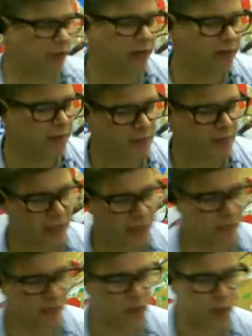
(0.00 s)
I'm
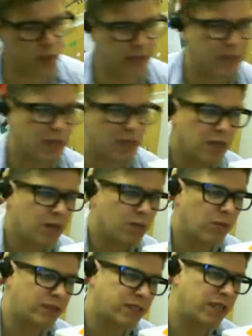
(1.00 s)
confused with names.
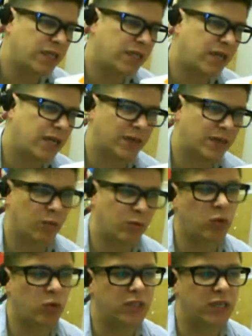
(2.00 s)
Martina has cerebral
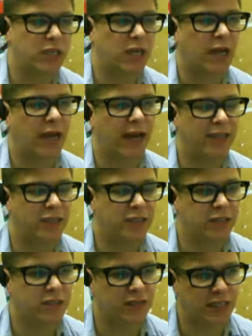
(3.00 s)
palsy, and
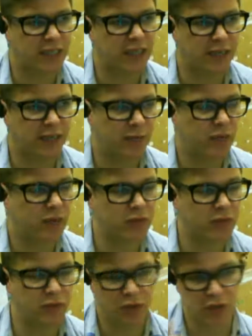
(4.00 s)
she's physically unable
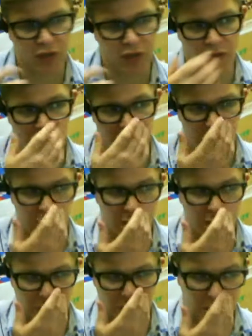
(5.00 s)
to use the instruments
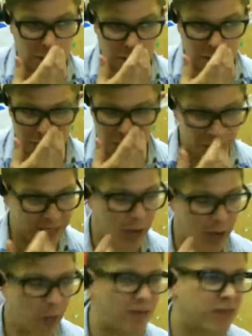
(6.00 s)
the other students are using.
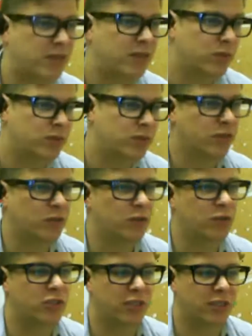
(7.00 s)
However, with
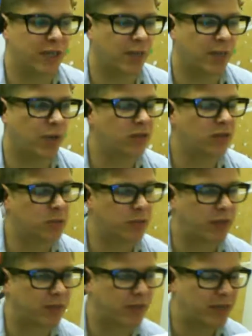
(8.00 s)
Skoog, she can take part. She's
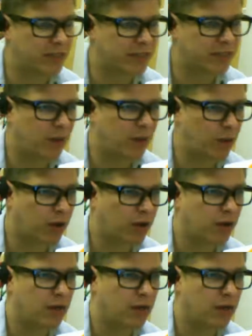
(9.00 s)
playing the bass guitar part.